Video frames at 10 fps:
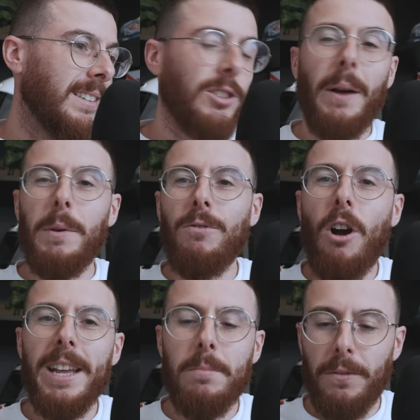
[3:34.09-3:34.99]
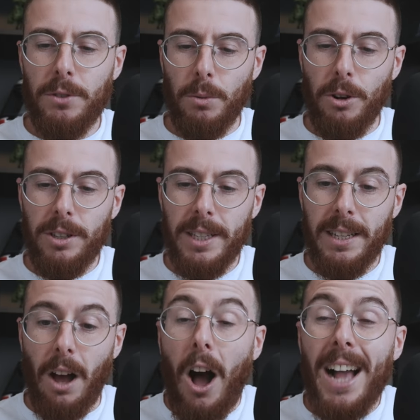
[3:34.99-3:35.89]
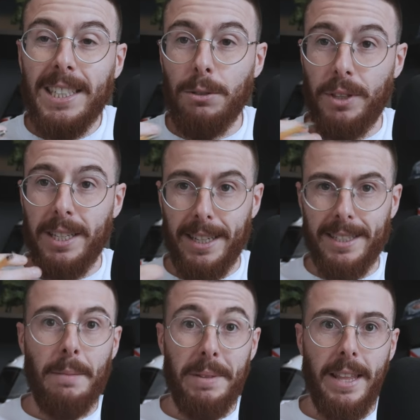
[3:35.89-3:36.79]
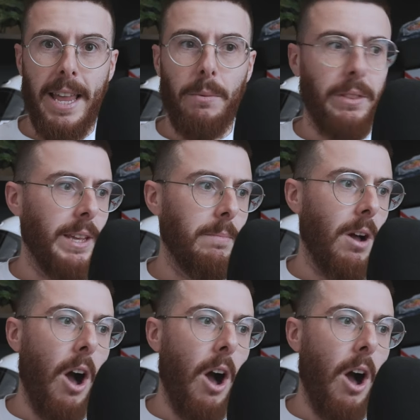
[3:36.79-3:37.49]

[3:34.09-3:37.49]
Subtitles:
So are we riding him off too early? I still think there's something there with him.